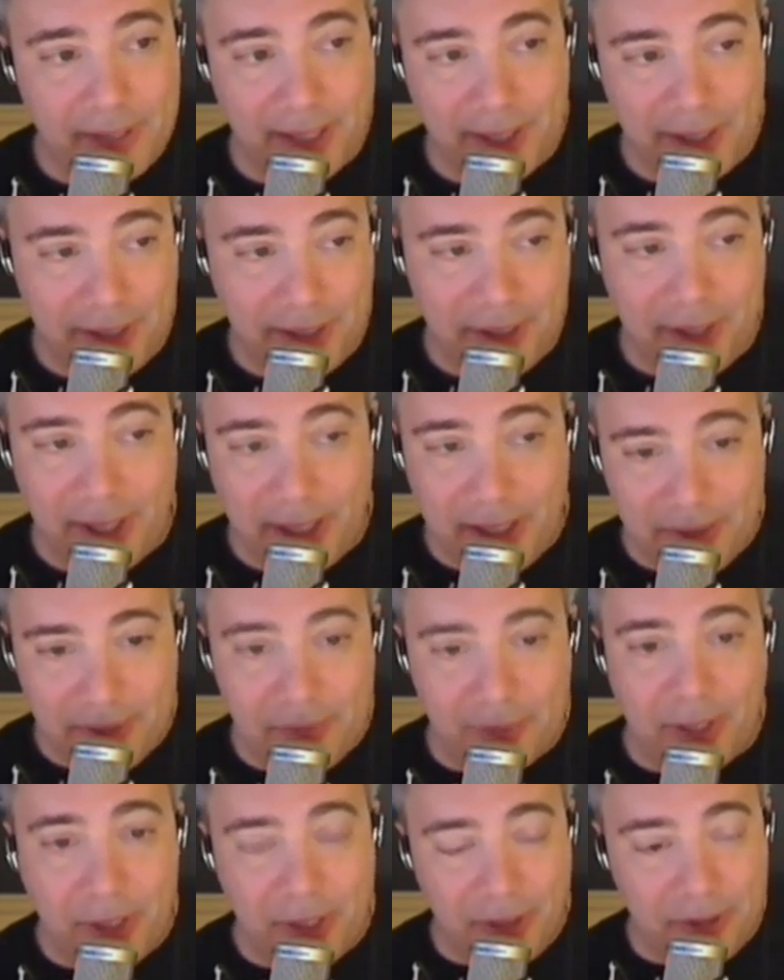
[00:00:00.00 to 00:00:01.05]
How do you do
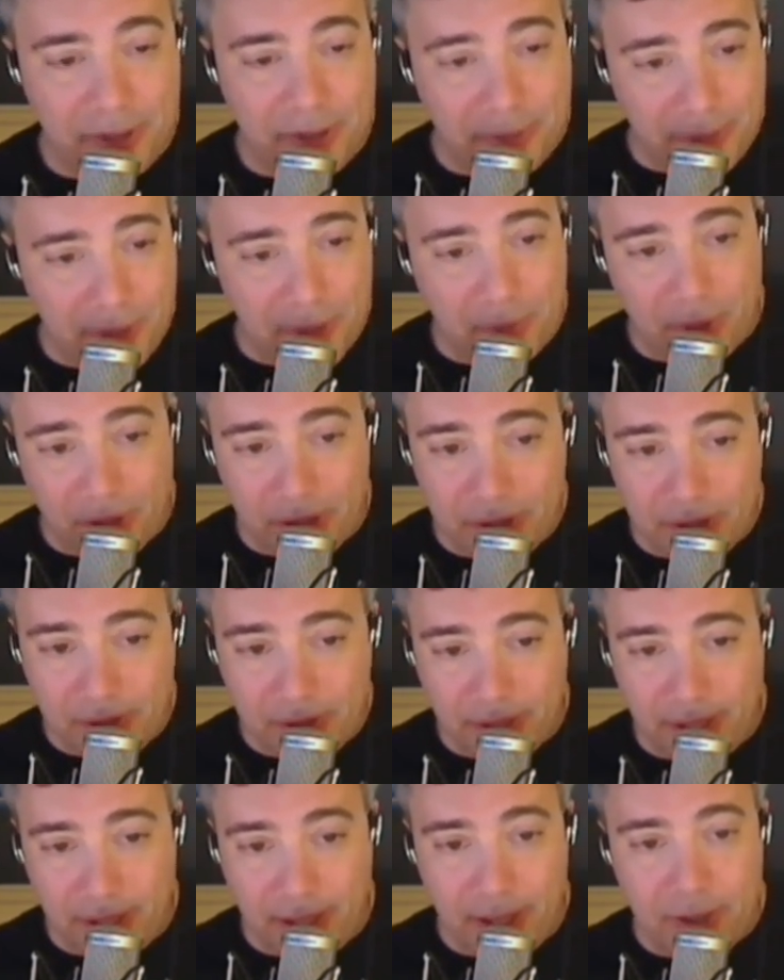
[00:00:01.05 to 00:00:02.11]
that? Well, use
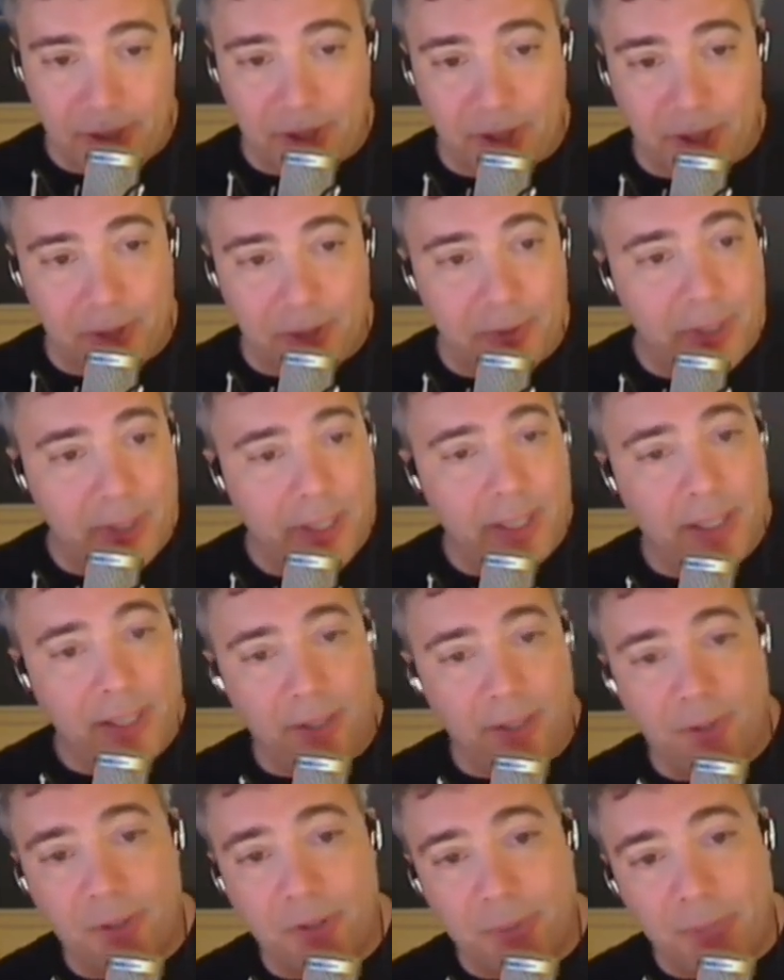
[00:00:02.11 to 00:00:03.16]
ImgBurn, create an ISO,
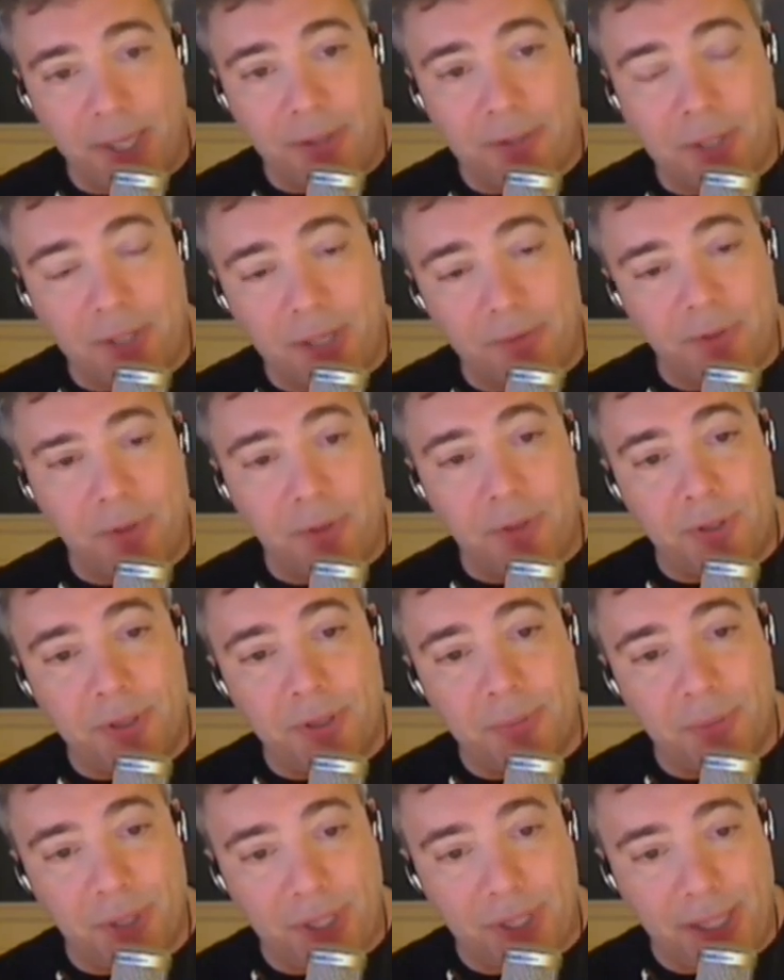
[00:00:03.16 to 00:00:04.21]
use the Microsoft
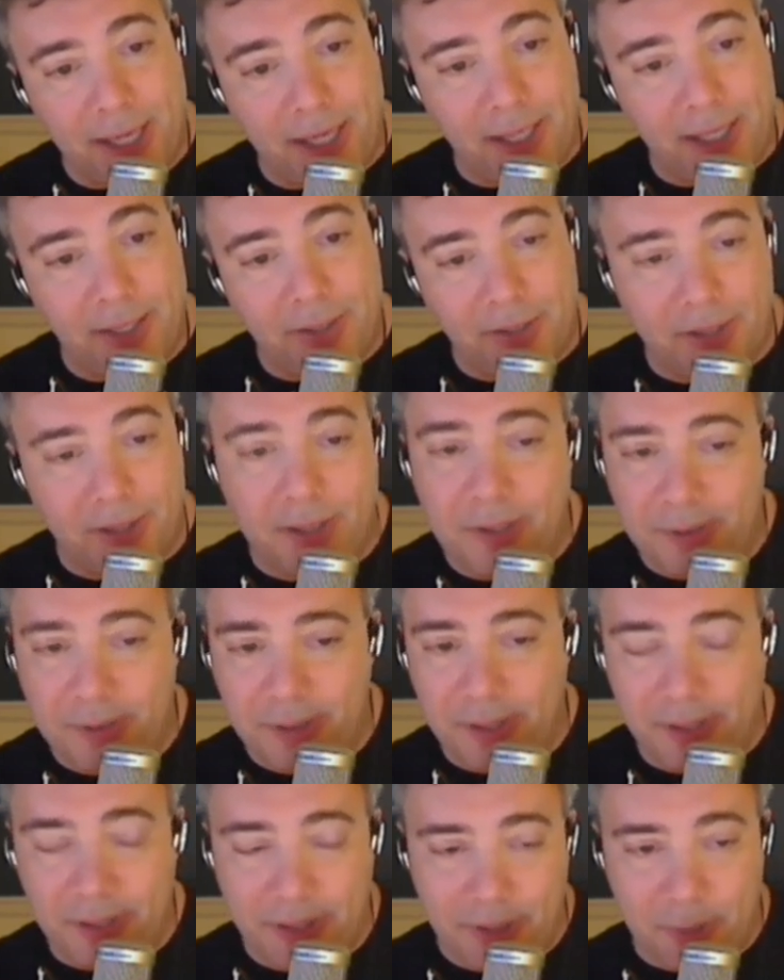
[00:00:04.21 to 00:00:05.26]
tool to put the IS, you
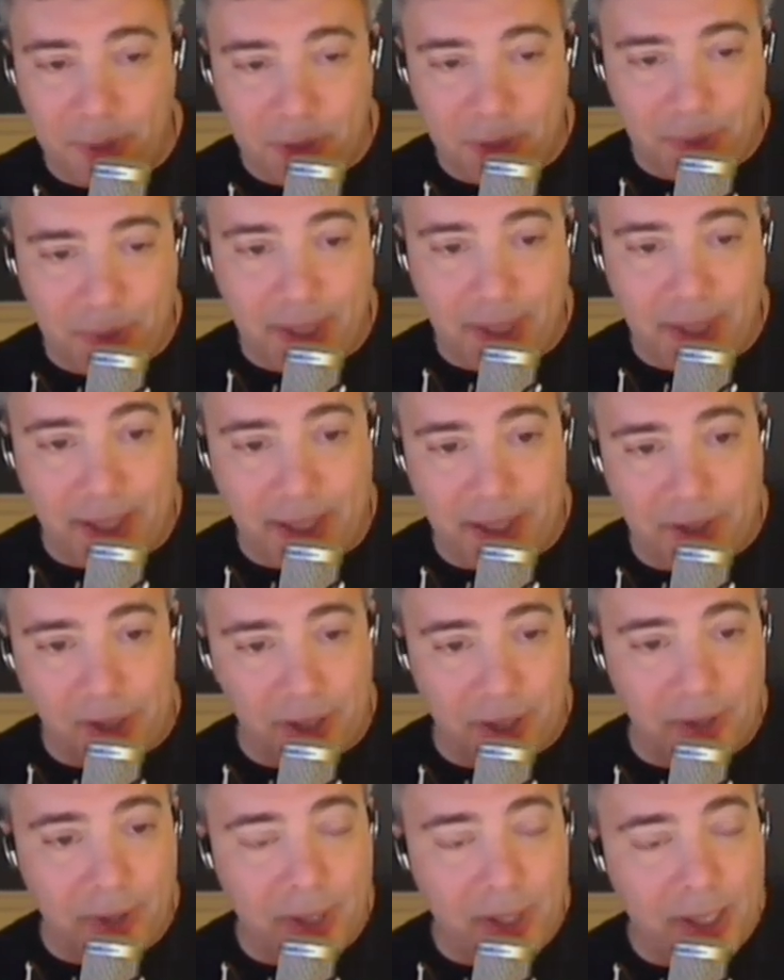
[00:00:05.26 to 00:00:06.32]
know, to expand the
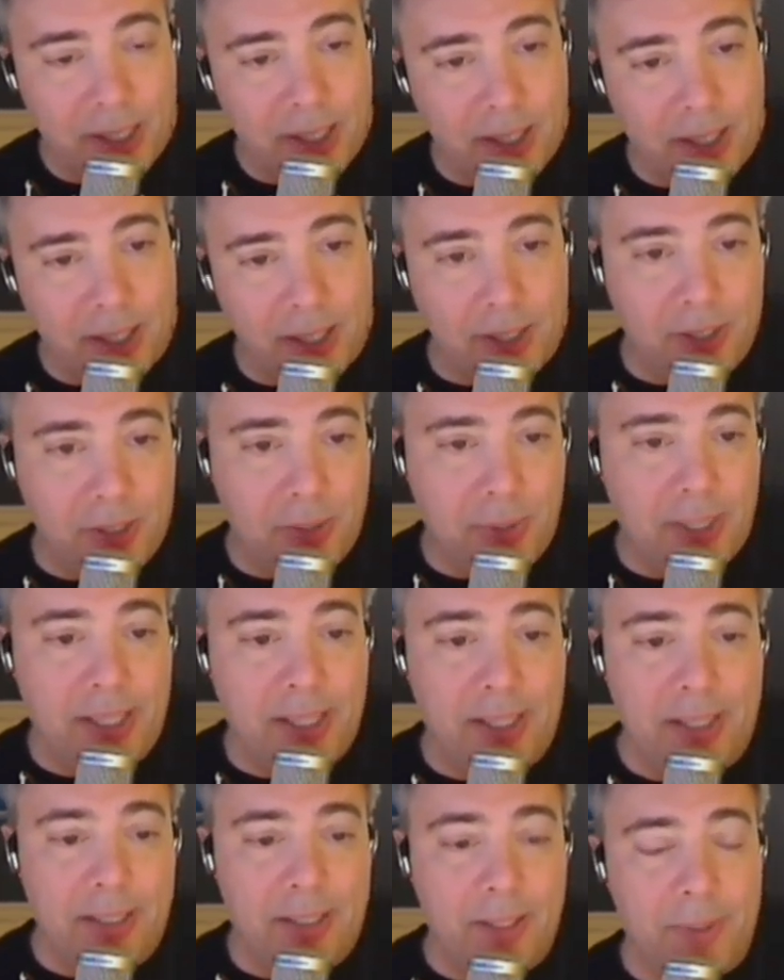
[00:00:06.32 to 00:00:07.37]
ISO onto
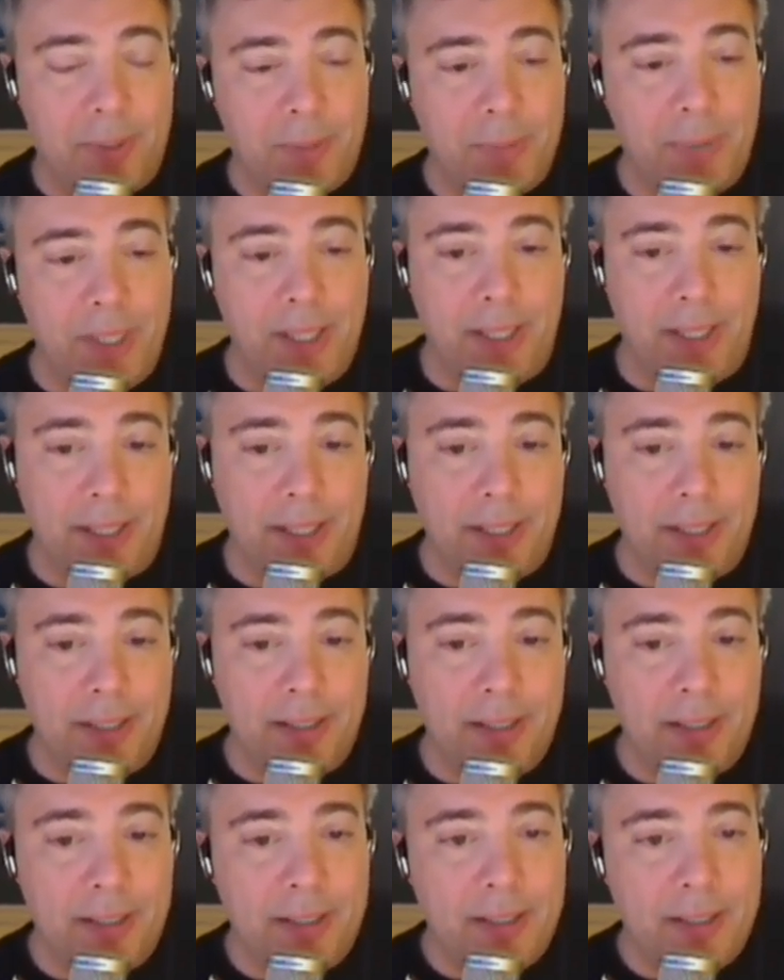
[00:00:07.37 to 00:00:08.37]
a USB key,